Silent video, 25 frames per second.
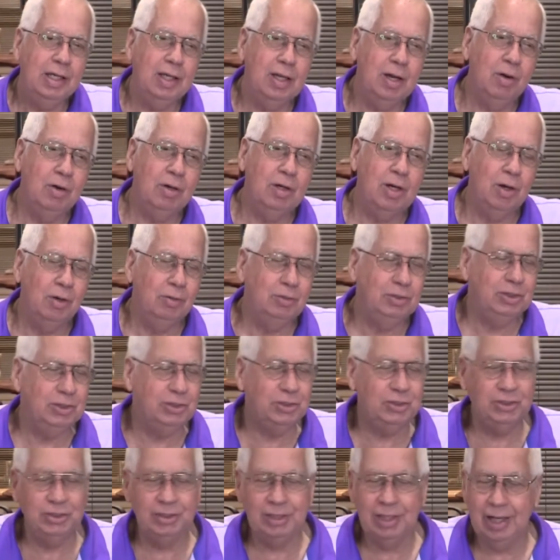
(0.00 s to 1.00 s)
You know,
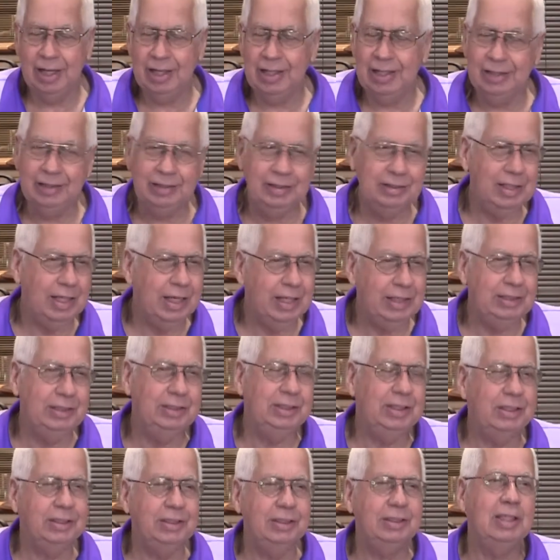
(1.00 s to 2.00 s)
coach's son, he, he's
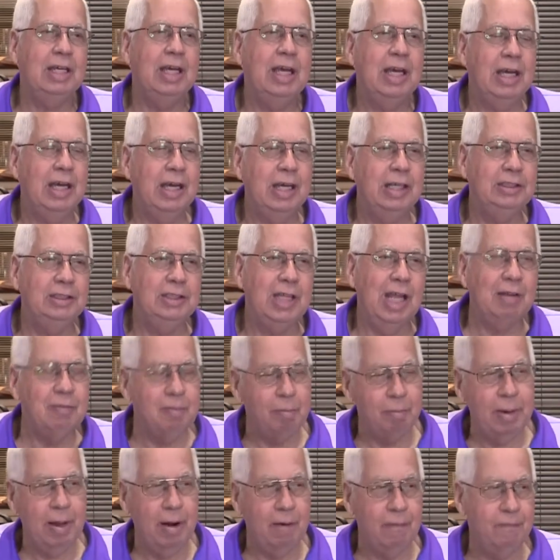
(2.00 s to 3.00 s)
just he's going to
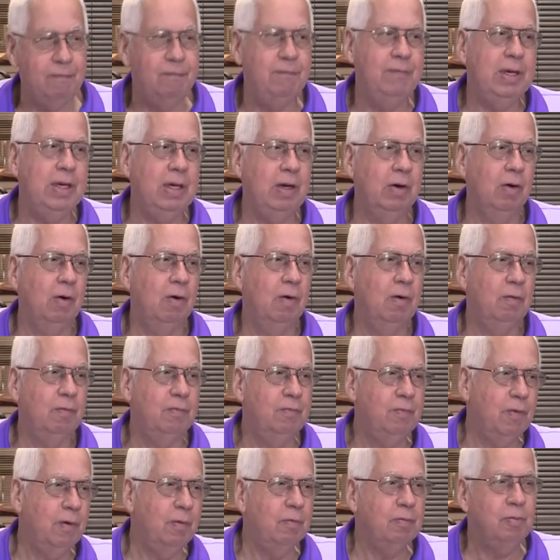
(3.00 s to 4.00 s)
have a better feel
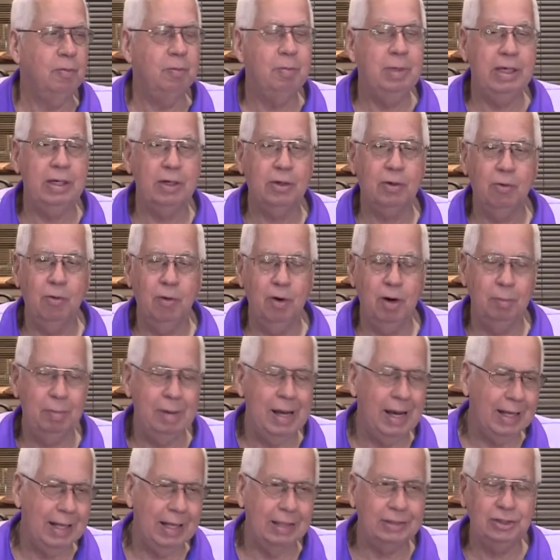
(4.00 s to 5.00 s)
for, for being a
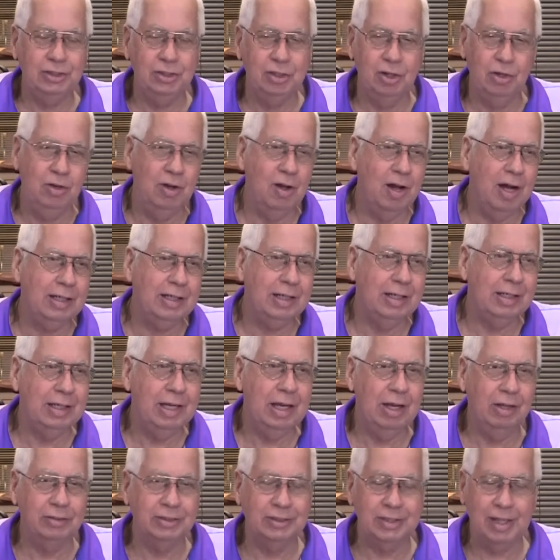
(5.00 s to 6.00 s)
quarterback. That's no knock on
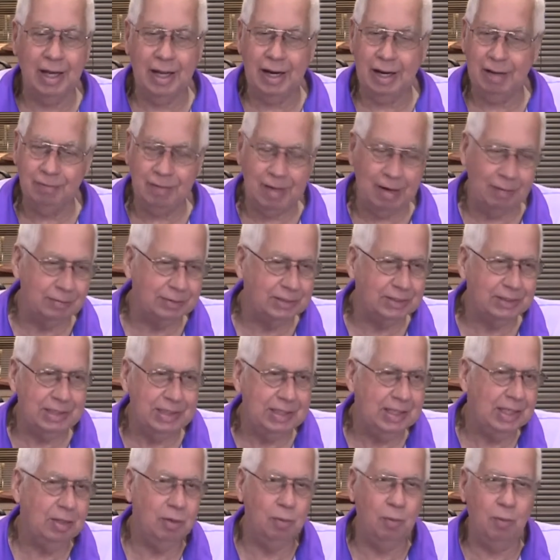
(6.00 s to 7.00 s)
Calzada. I've never
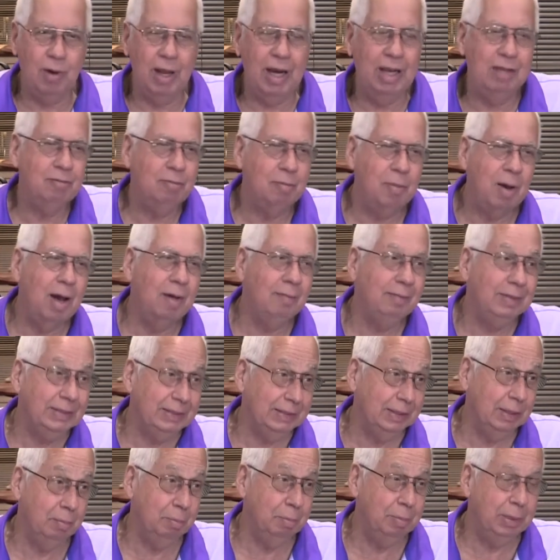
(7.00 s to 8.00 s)
seen either one of them,
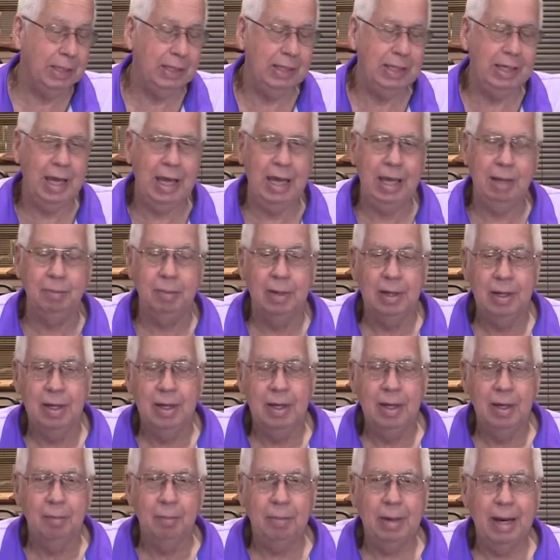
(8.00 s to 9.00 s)
obviously, in a big game.
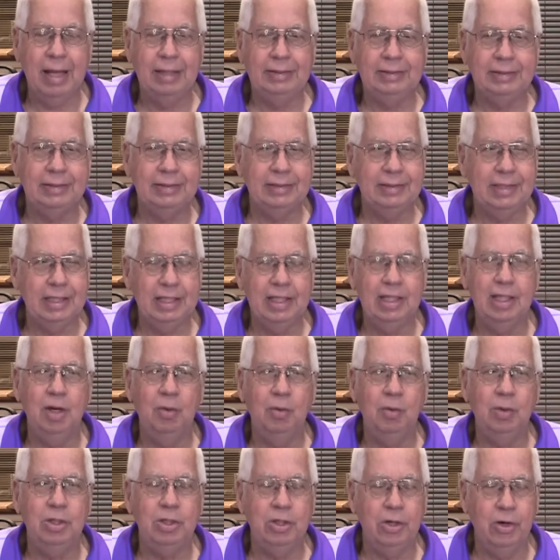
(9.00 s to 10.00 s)
But I just think, you
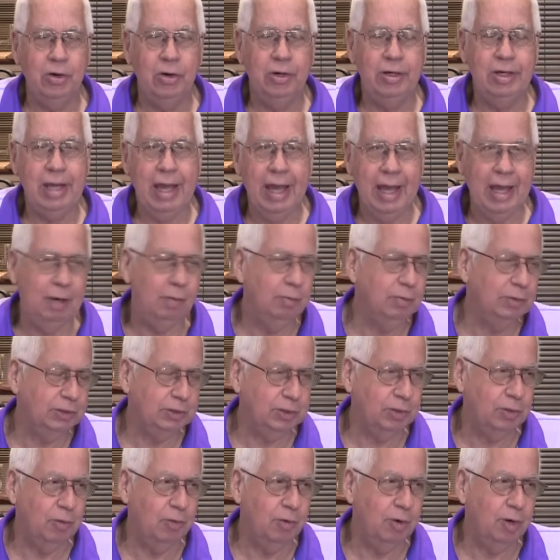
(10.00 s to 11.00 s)
know, when your dad
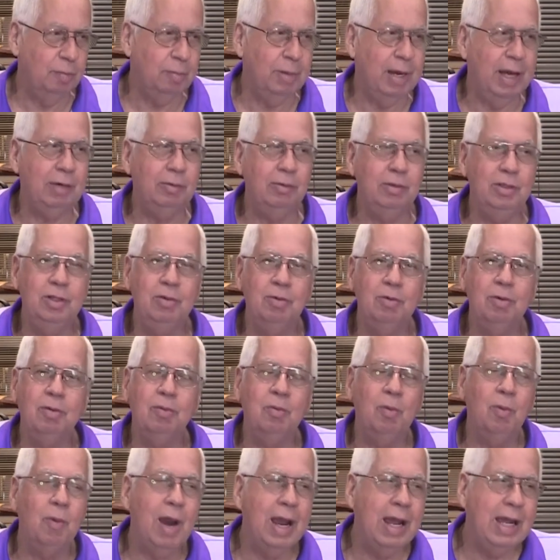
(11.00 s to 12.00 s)
was a quarterback, when you were
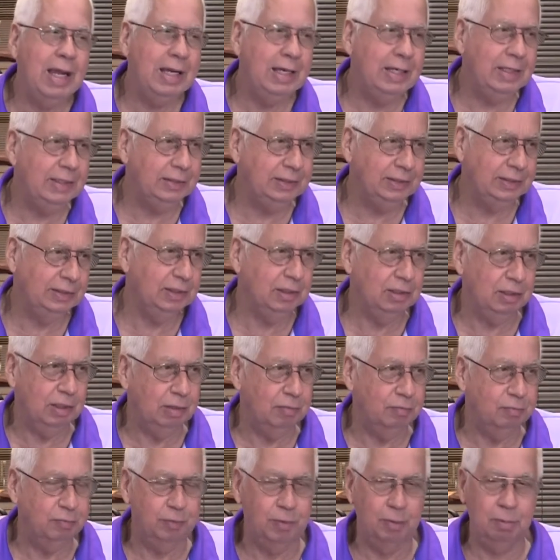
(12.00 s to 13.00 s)
raised
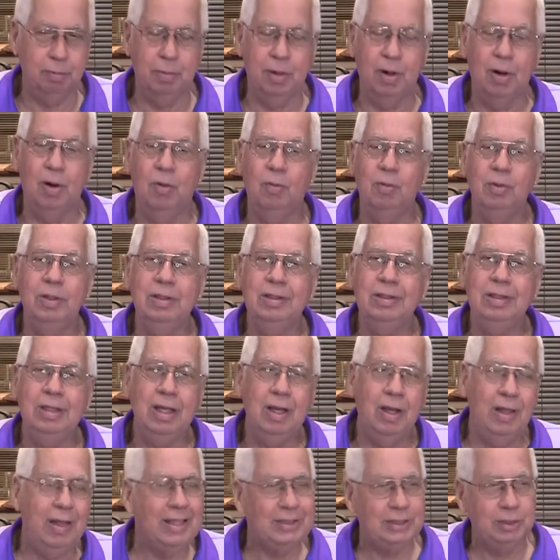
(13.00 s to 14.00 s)
in football, when,
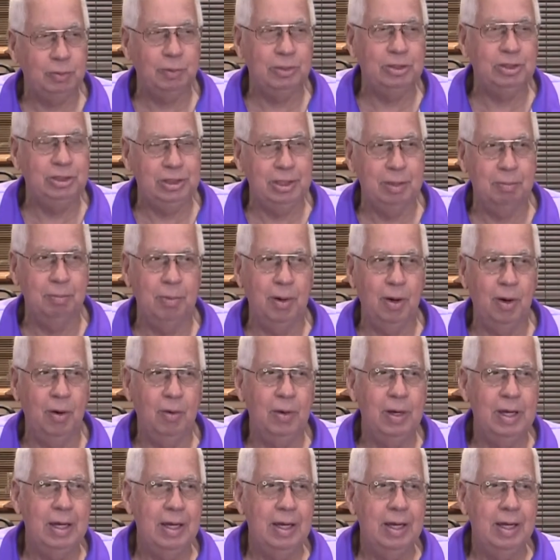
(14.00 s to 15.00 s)
you know, that's what
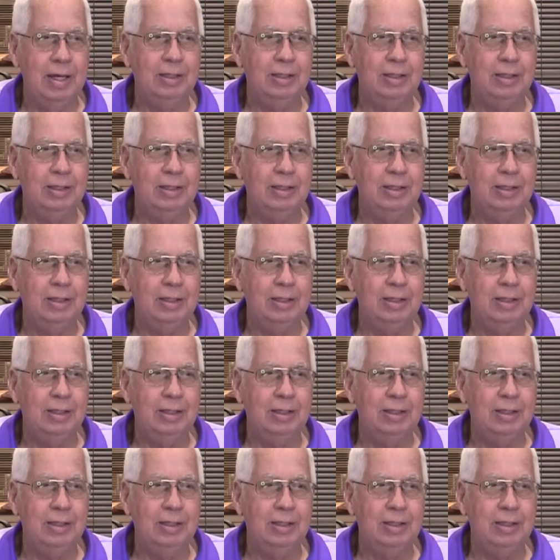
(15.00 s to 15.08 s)
Jimbo.